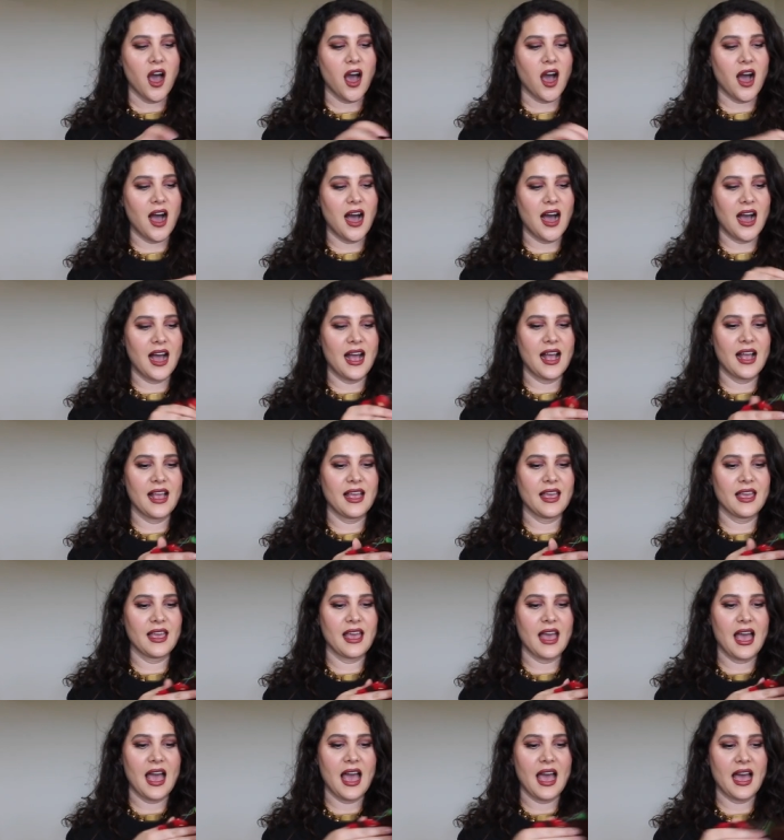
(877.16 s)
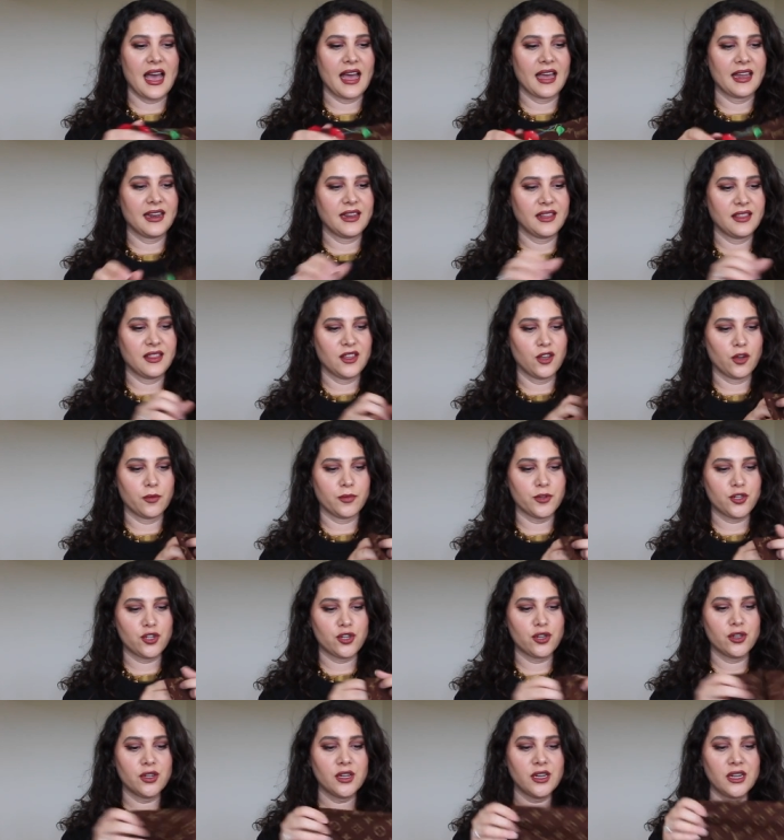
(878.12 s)
I had the
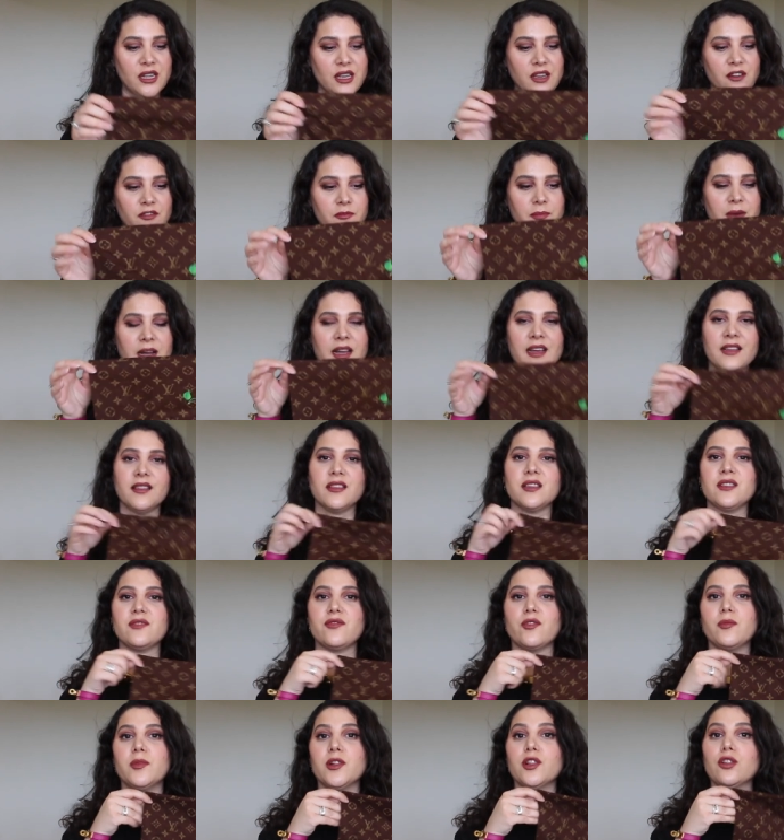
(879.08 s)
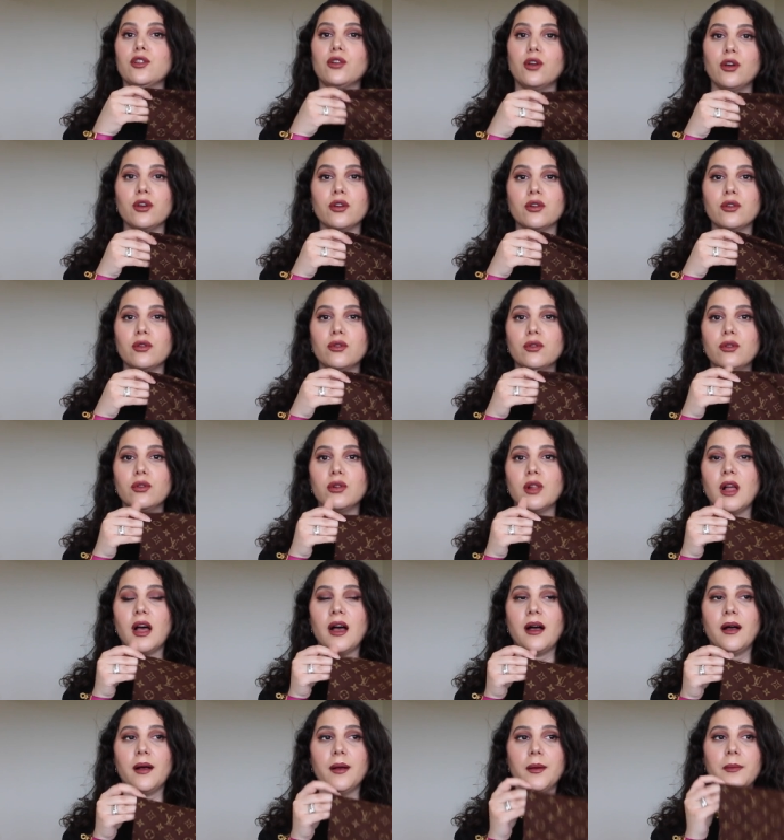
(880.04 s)
opportunity of buying this from a local
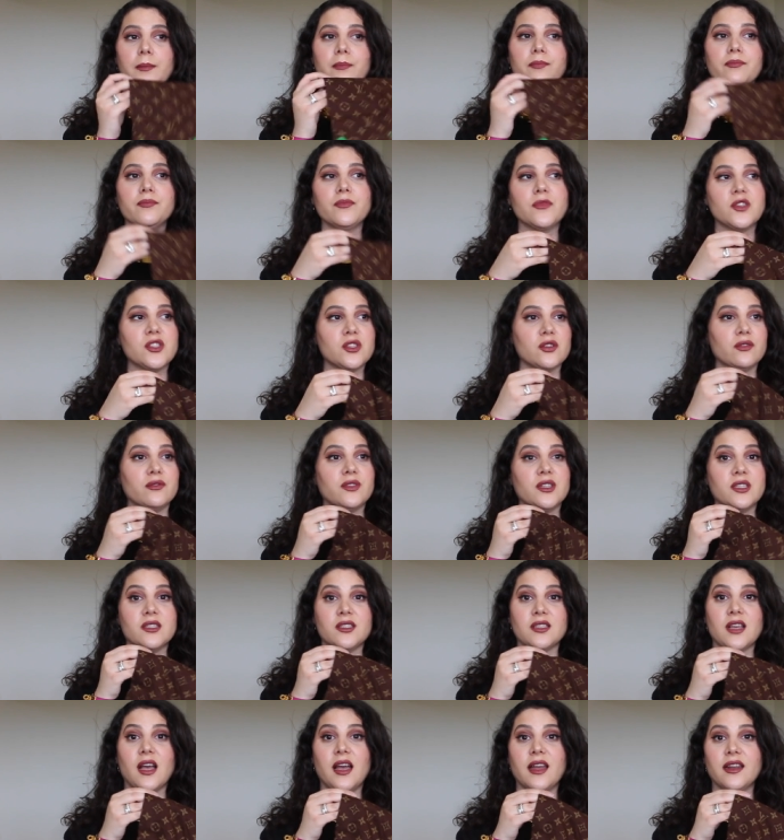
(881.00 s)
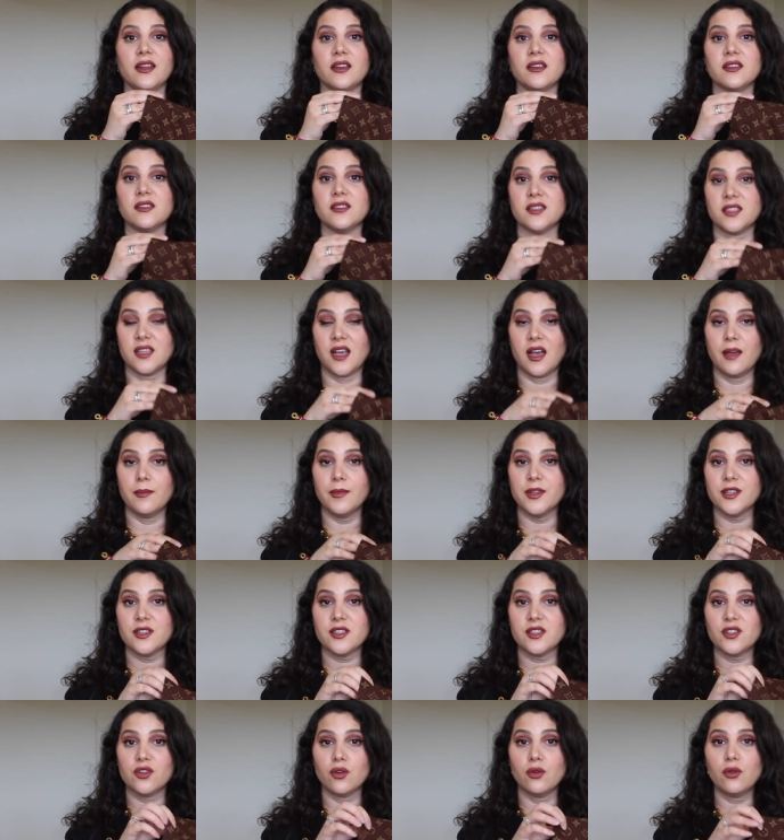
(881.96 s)
um, sort of designer
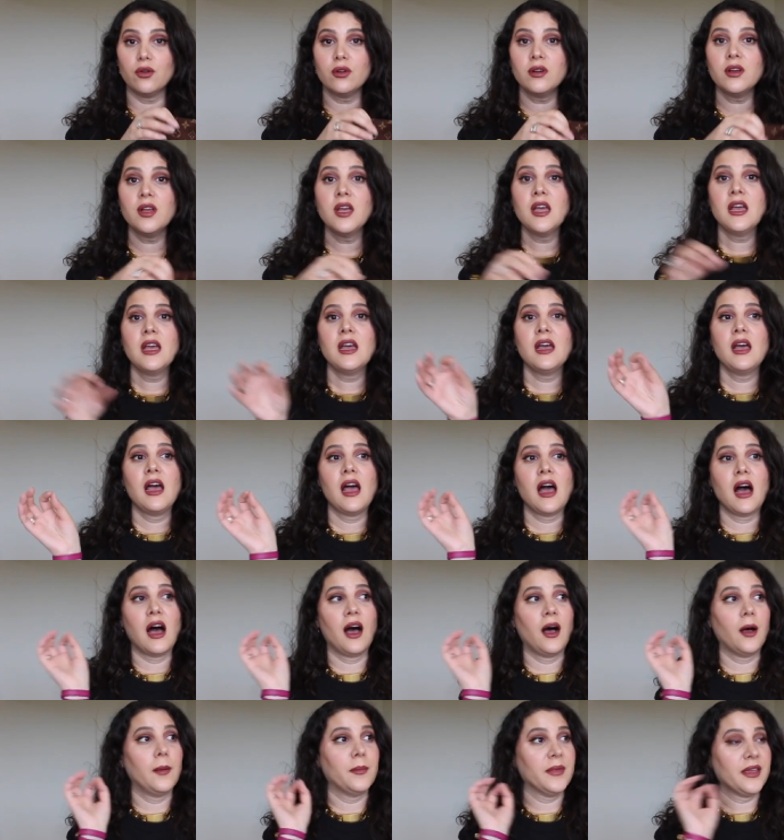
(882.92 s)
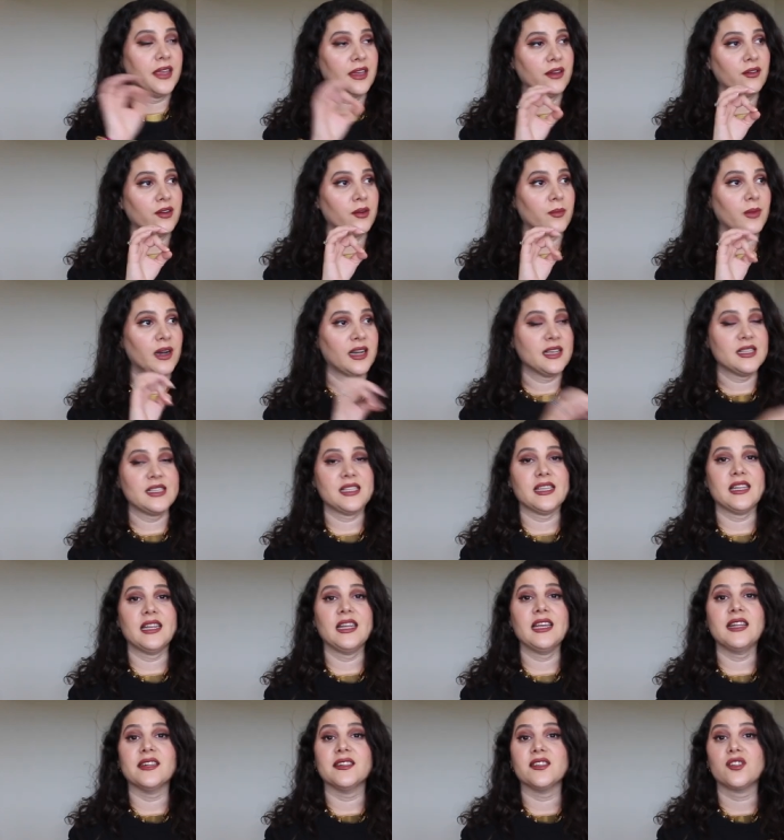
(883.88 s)
consignment store um, here in my
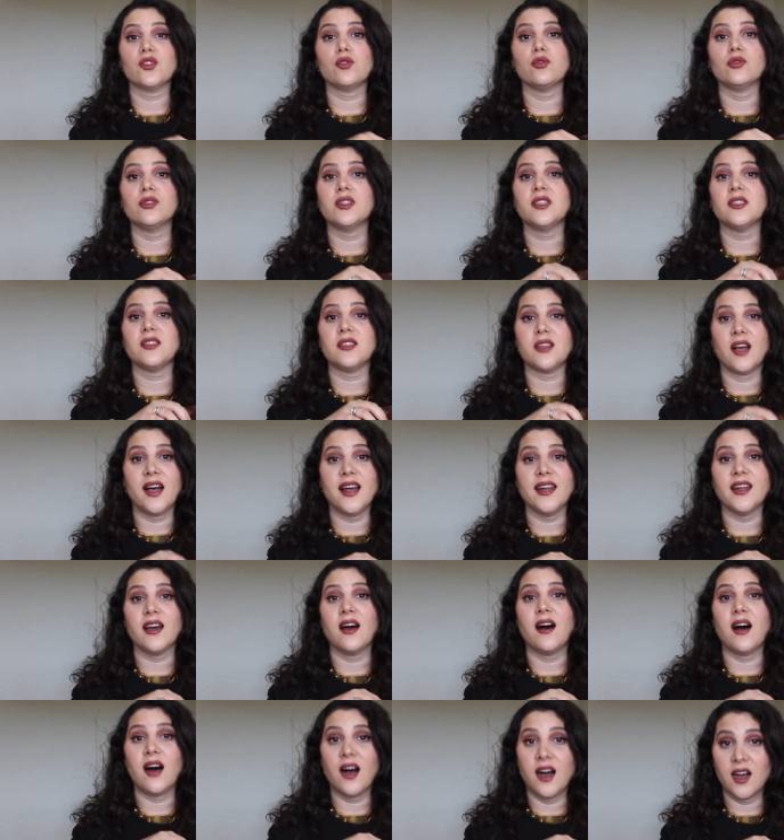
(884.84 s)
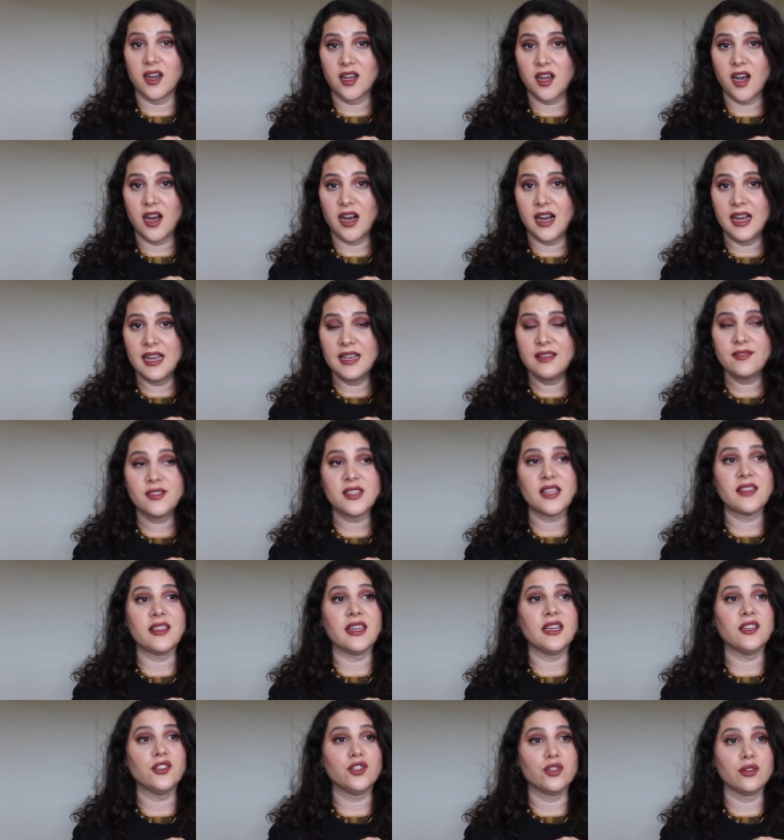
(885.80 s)
city and it's called Designer Archives.
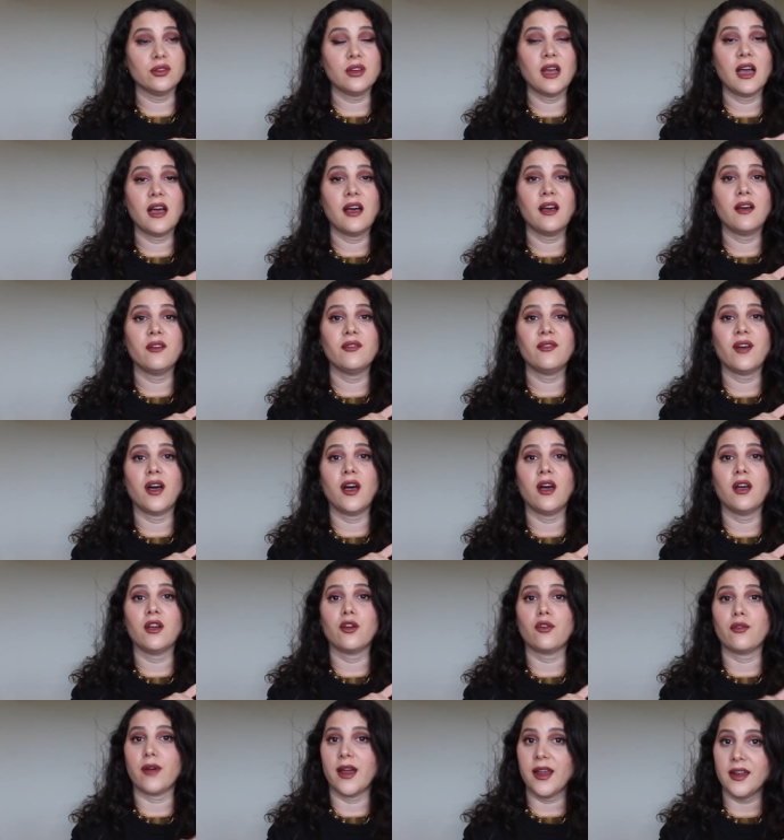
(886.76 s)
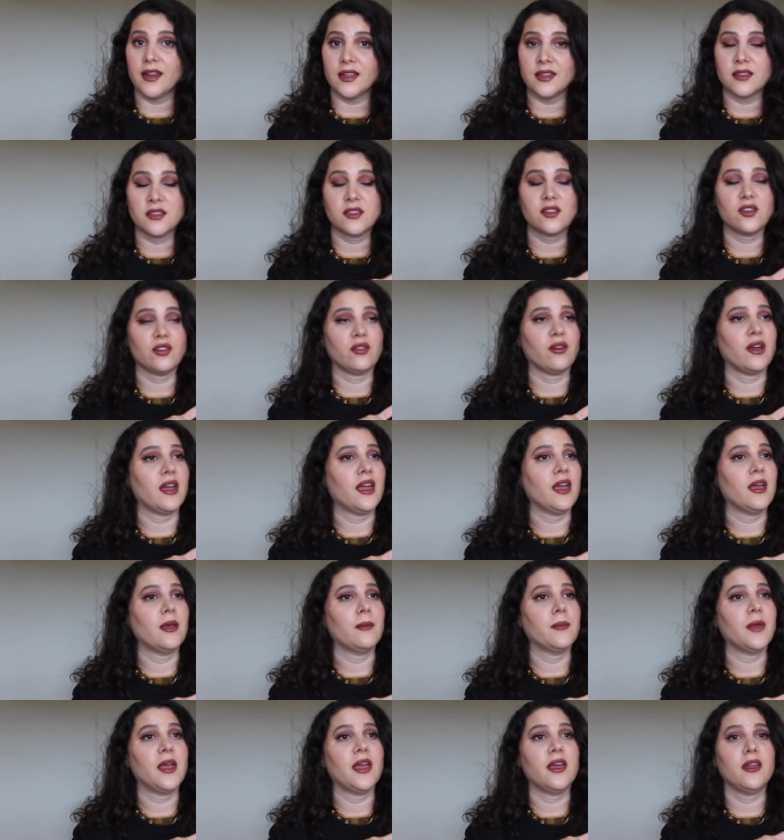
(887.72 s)
They do have a great
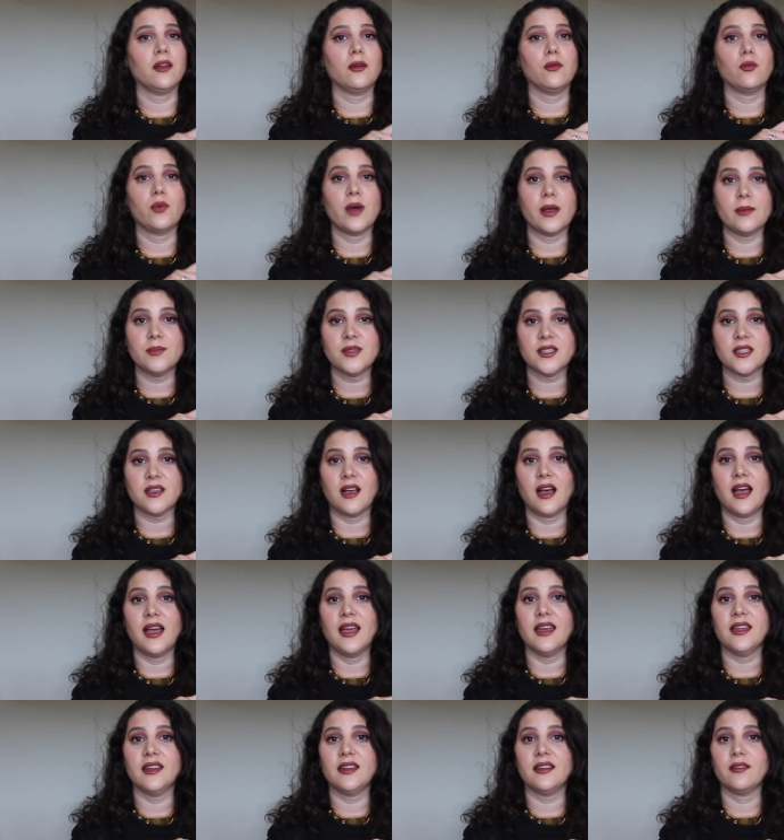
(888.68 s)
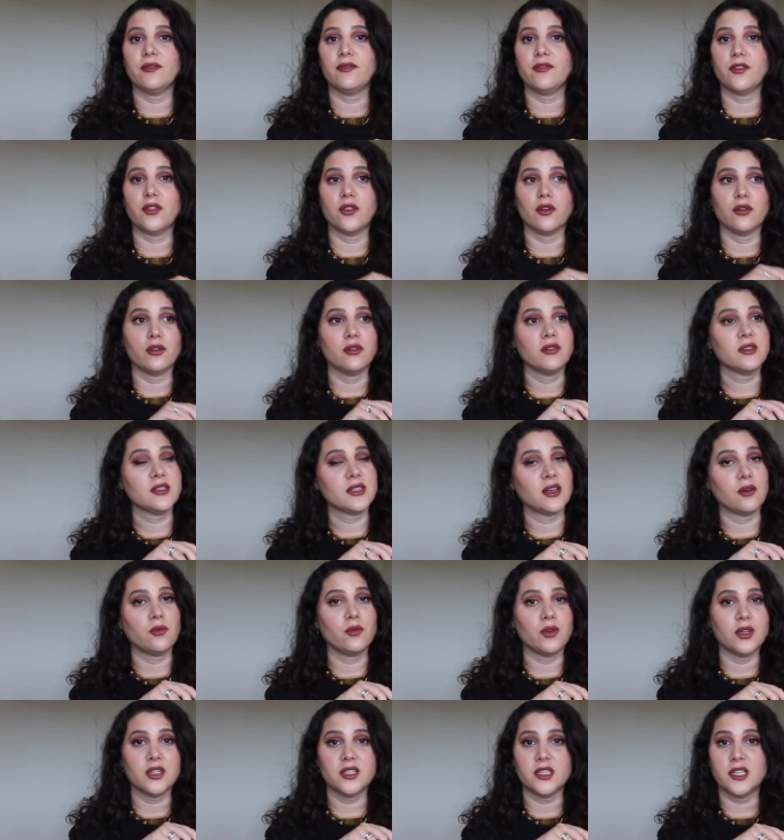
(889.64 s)
Instagram and a website for those that
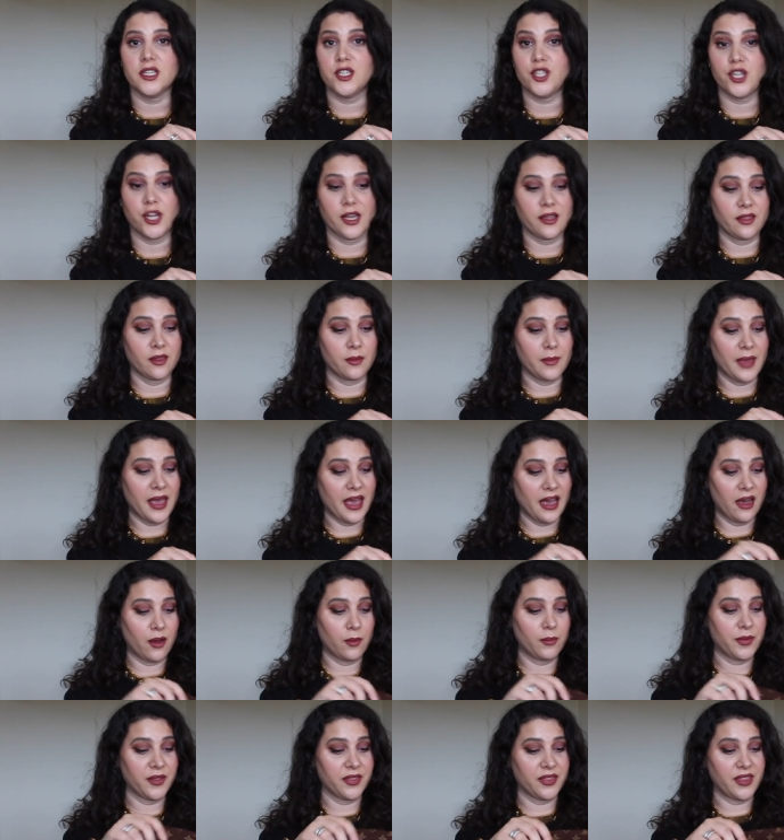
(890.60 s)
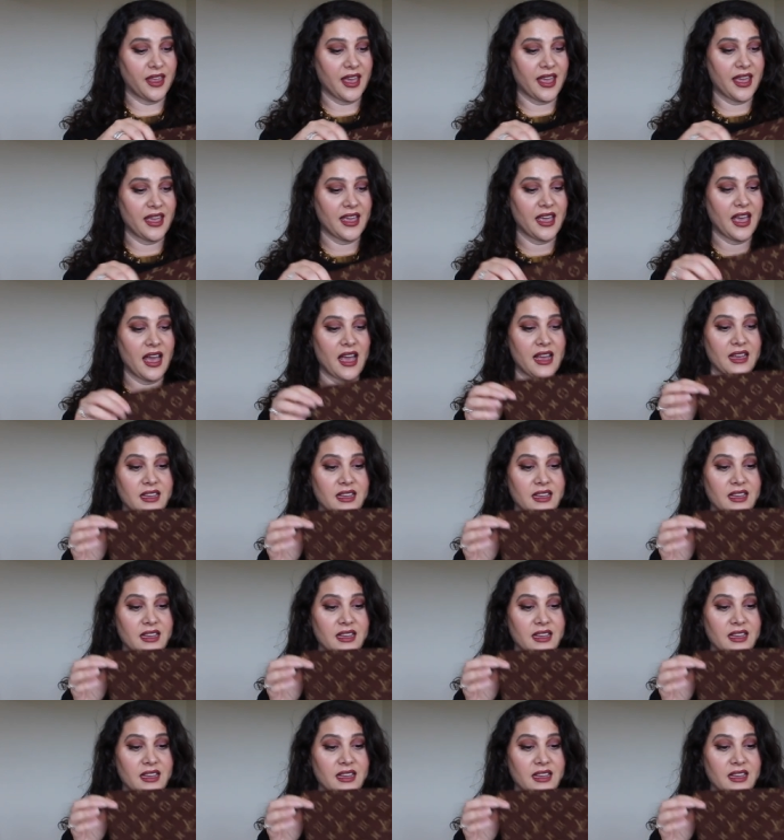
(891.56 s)
wanted to check them out, but they